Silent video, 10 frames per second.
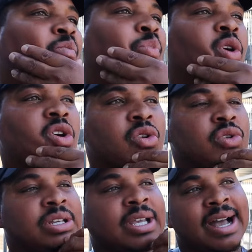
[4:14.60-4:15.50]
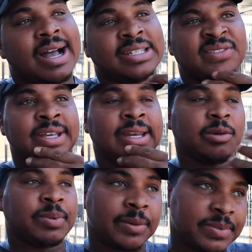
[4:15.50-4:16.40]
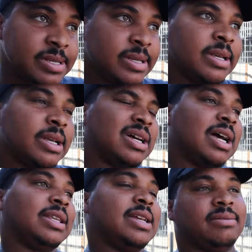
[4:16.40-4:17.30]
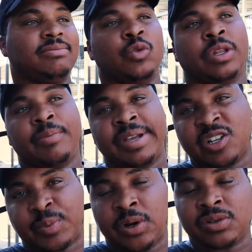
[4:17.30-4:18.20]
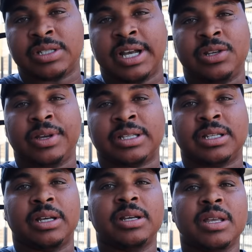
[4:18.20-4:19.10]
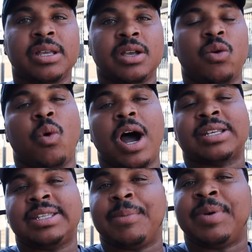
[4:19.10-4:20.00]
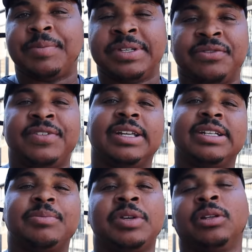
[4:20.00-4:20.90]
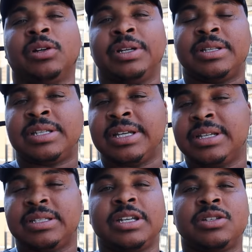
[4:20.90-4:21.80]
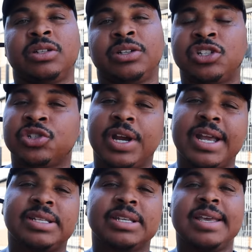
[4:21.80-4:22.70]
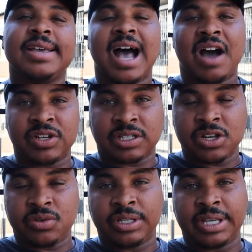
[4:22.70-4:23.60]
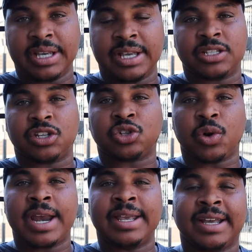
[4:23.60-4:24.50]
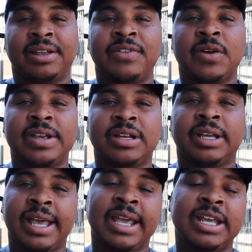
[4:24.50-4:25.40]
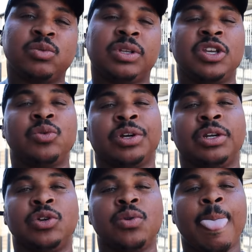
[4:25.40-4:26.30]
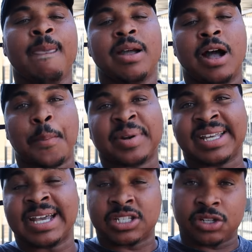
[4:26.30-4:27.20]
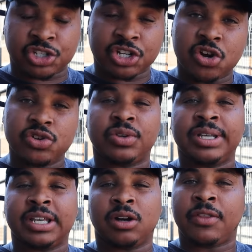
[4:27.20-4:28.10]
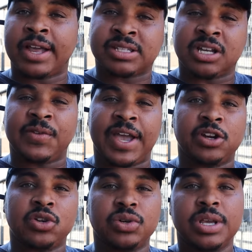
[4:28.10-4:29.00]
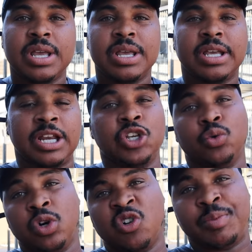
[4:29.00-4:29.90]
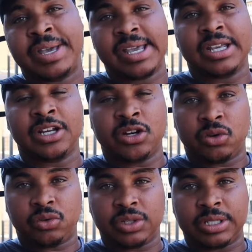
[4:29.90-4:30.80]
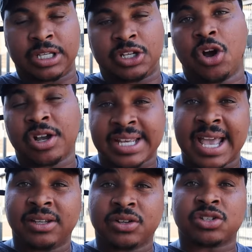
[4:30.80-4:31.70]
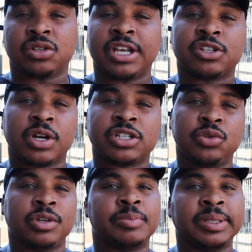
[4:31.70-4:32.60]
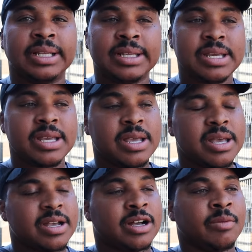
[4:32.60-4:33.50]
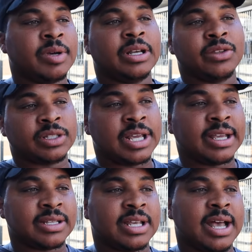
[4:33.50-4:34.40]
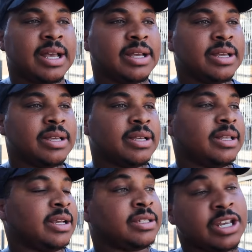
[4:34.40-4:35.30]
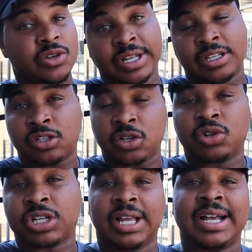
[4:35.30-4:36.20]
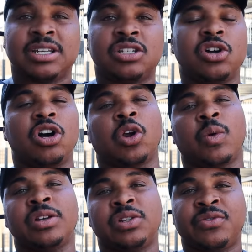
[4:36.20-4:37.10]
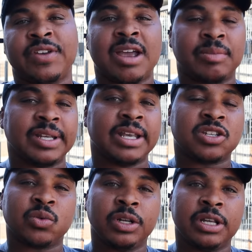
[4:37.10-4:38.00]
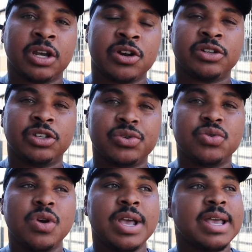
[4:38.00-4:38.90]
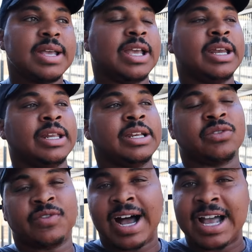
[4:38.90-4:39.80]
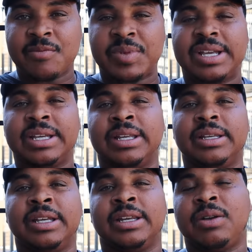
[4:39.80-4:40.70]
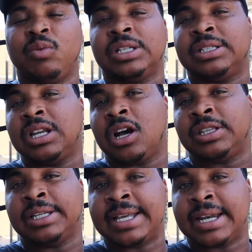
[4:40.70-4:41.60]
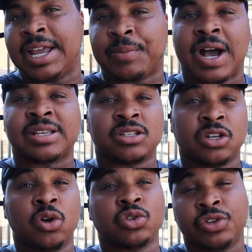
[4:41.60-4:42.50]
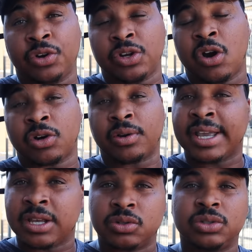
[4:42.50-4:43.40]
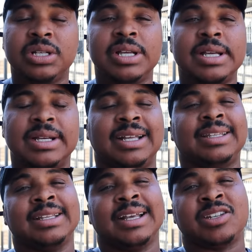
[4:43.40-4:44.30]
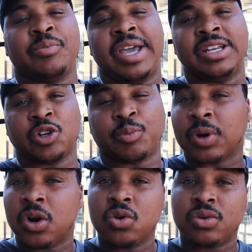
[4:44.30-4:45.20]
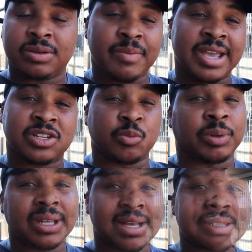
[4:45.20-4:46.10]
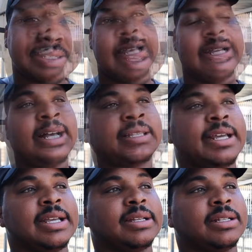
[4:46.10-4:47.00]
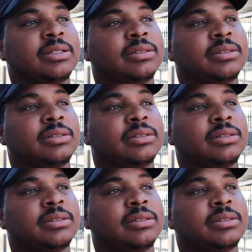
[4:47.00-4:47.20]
pros and cons of getting a puppy. I think one of the biggest pros is that you get to watch that puppy develop. You learn its tendencies. You learn its traits. Obviously, you can get into training at a very young age, whether you want to do protection or show. You can get all that stuff handled, and you will be, you know, the dog's handler, so they trust you completely. Another thing is that, like I said, you get to socialize this dog around your family. It gets to really learn you and its environment and what the day-to-day process goes on your yard or kennel. I think that's a major pro, a major plus. But yeah, I think